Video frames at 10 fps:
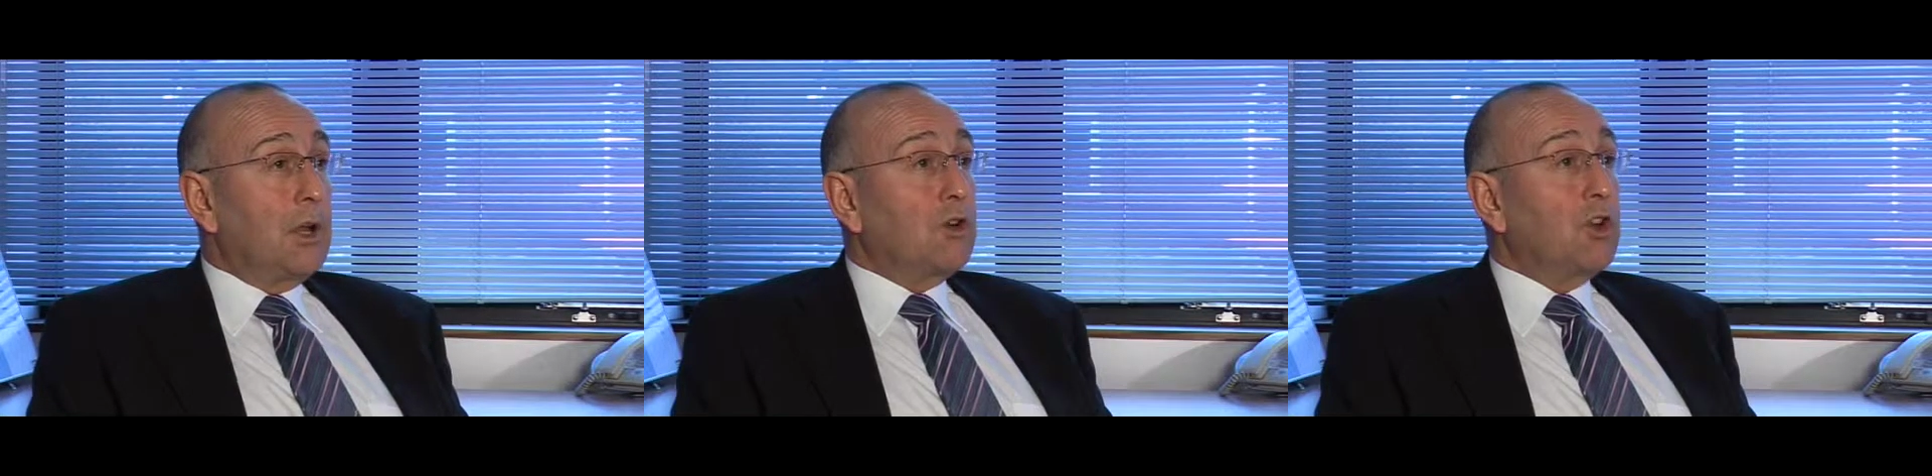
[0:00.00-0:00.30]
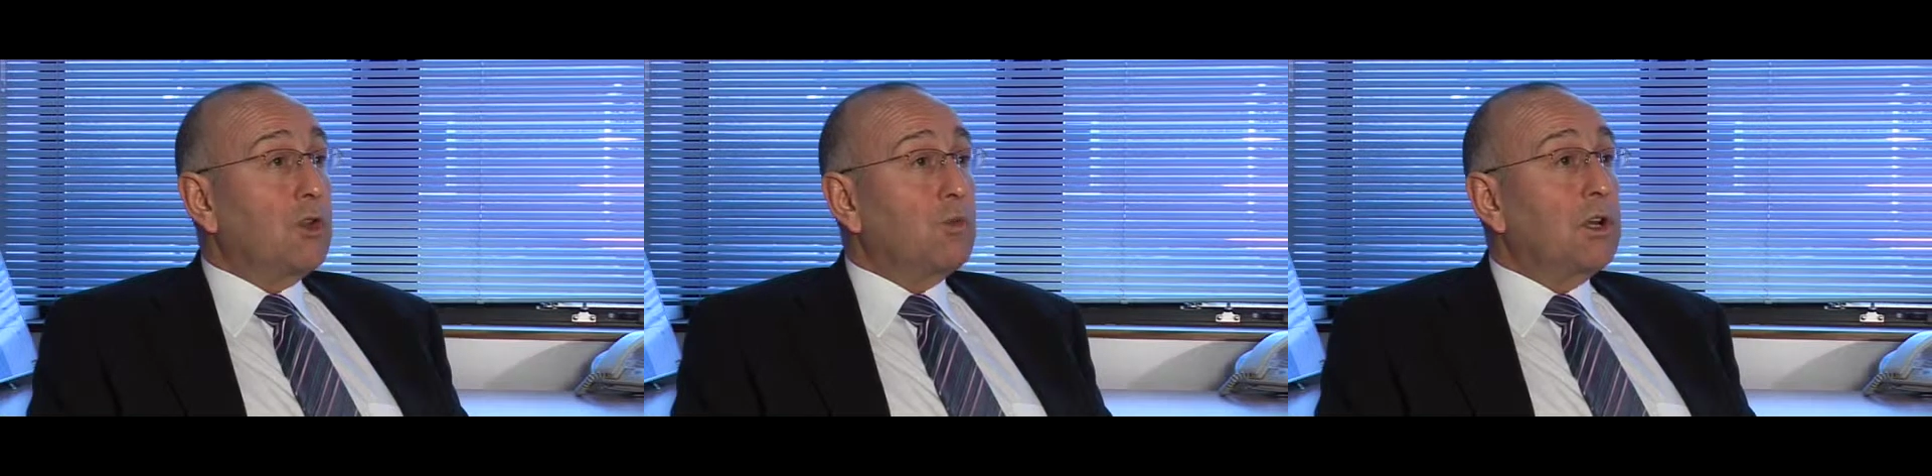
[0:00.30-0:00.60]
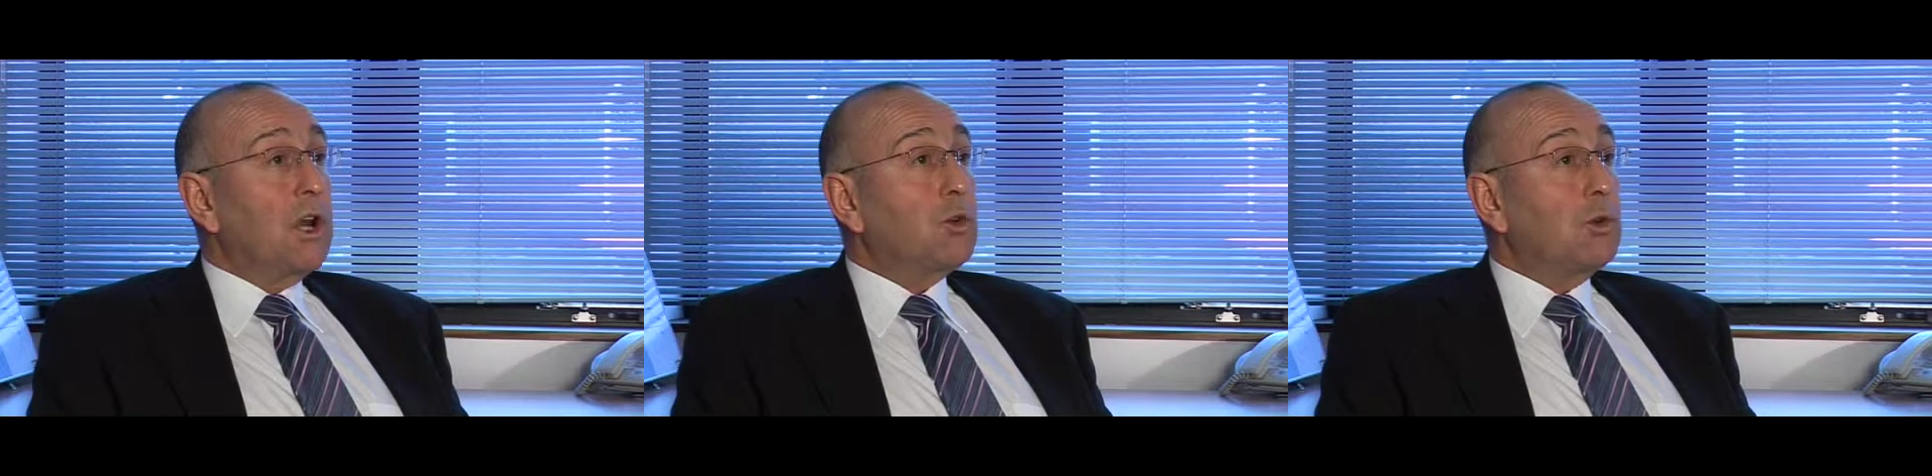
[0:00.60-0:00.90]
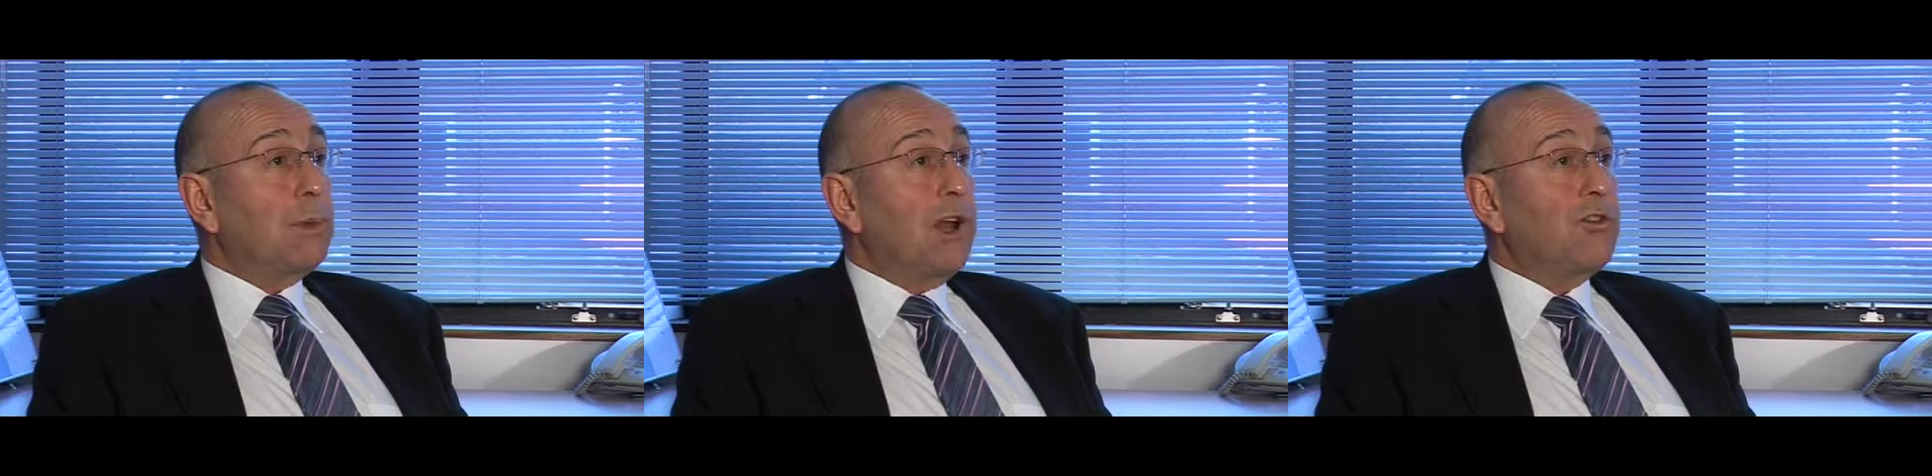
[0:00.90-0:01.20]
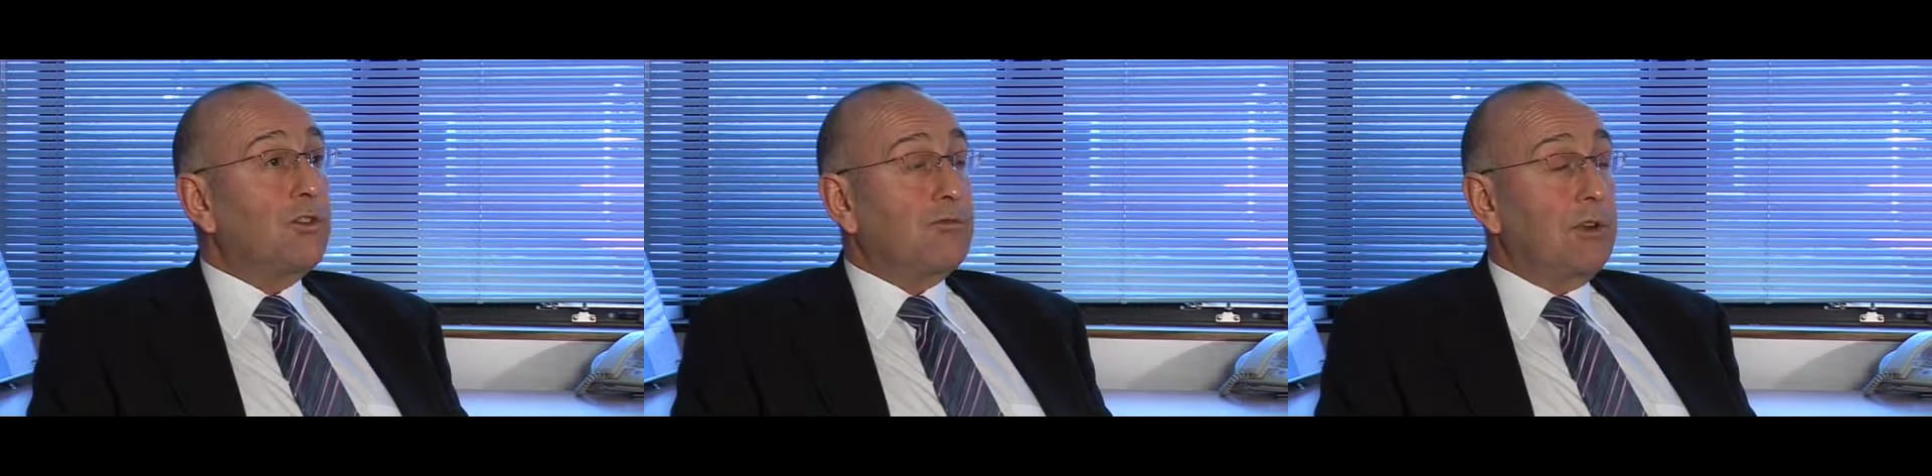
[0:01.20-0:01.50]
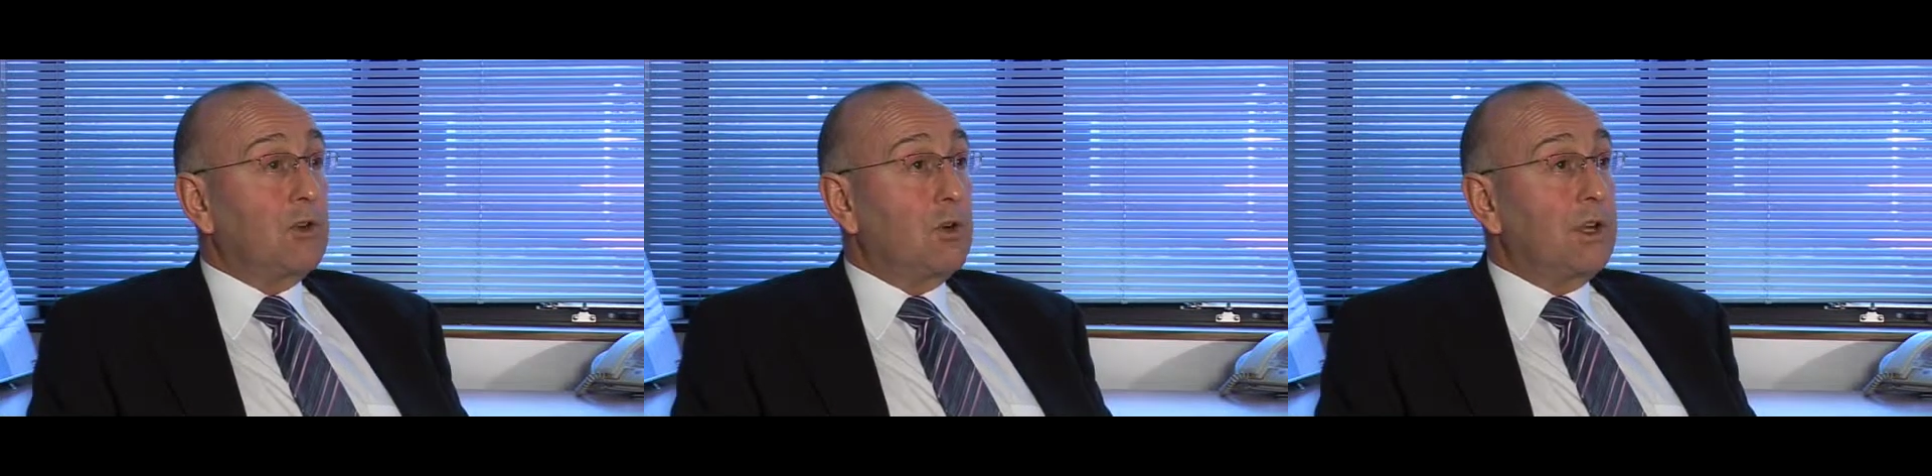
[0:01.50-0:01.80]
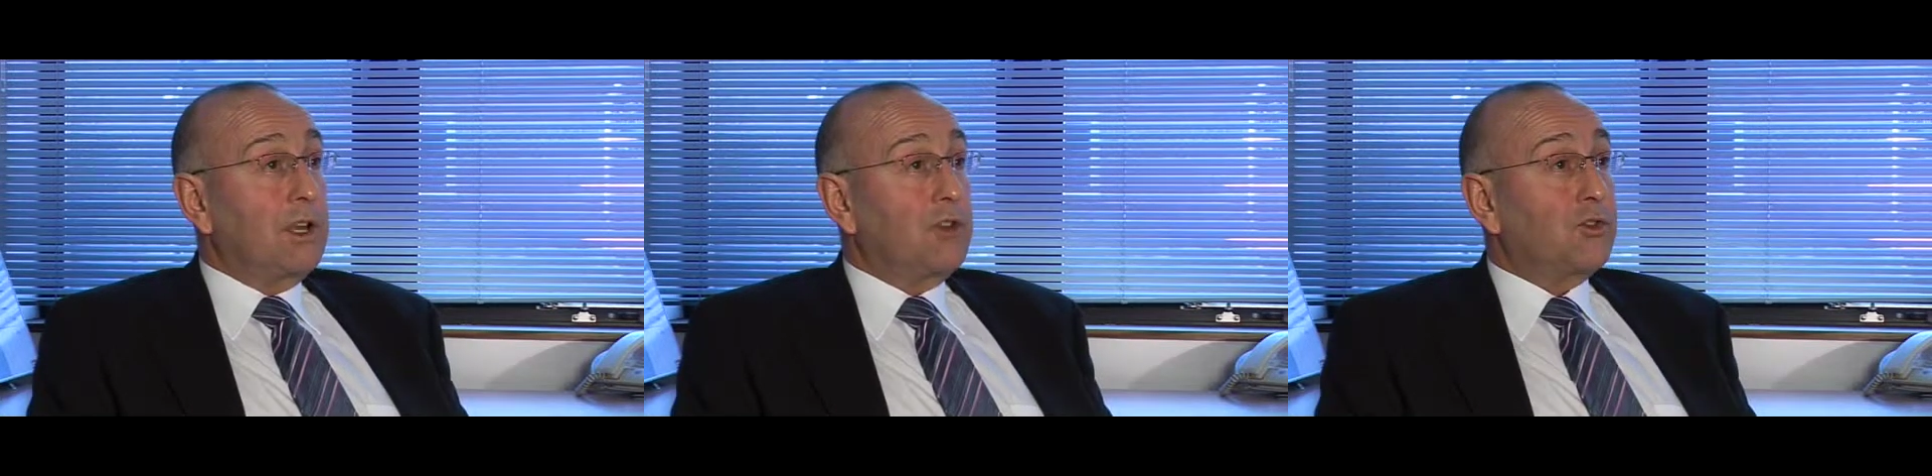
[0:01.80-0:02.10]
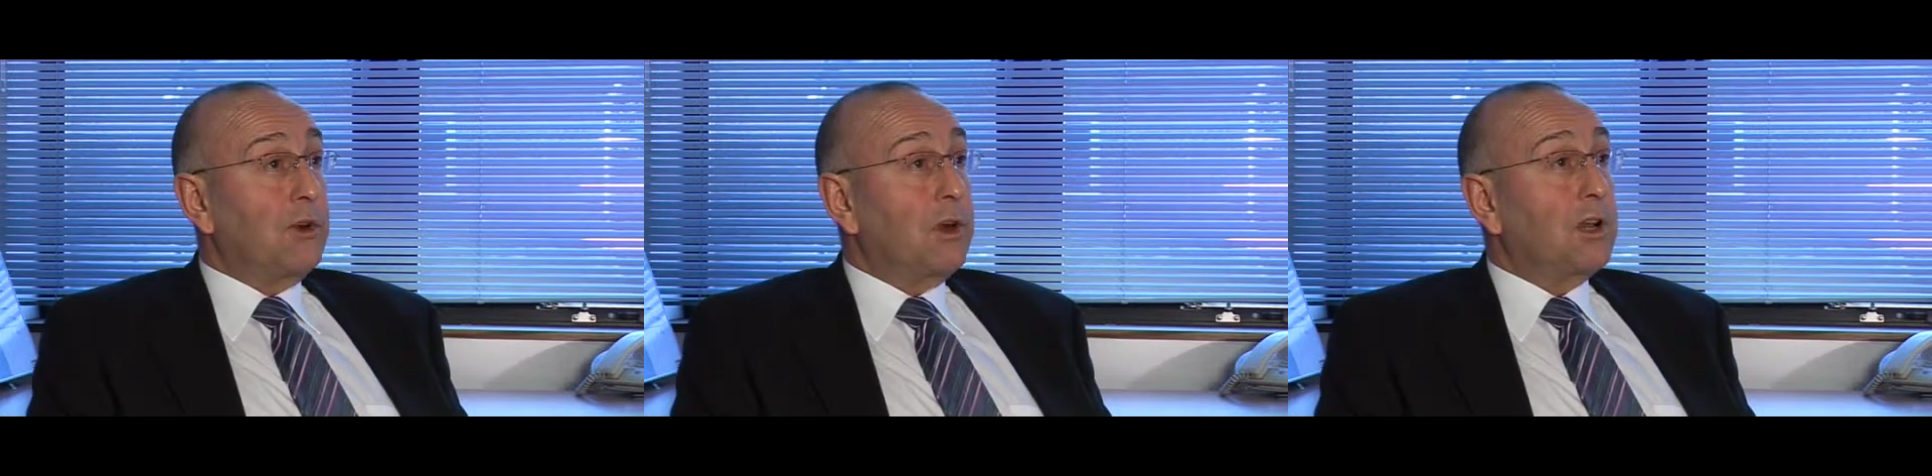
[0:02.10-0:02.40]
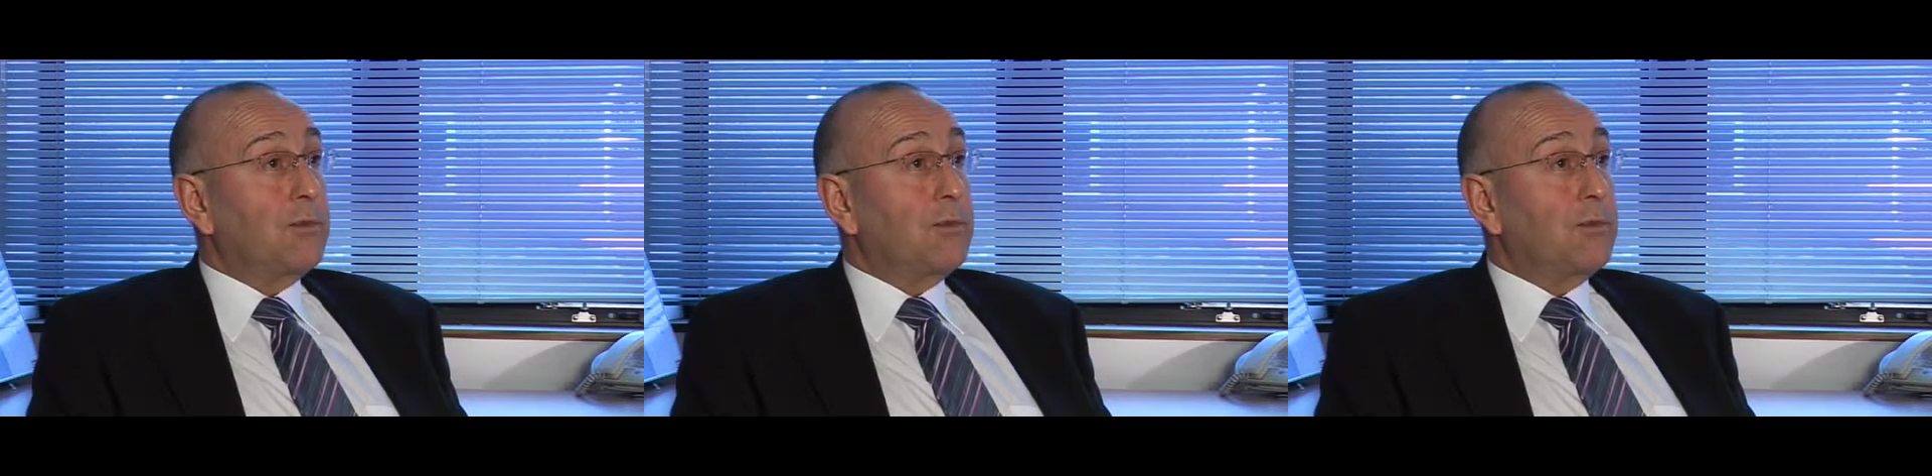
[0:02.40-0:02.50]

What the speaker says: Crews will go to a patient that's recorded a stroke,